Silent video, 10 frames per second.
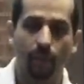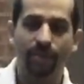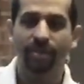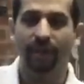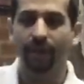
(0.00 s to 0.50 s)

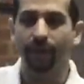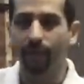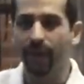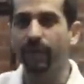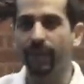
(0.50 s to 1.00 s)
which are
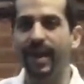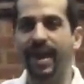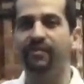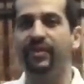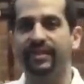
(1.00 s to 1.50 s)
really,
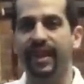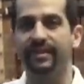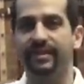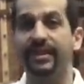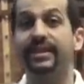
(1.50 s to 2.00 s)
really
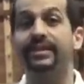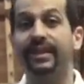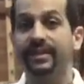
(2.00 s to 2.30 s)
emphasized in at